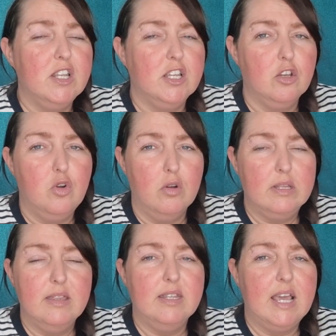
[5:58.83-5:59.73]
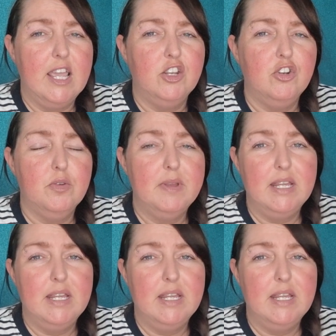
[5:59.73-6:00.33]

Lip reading: right, and he got called to the diary room,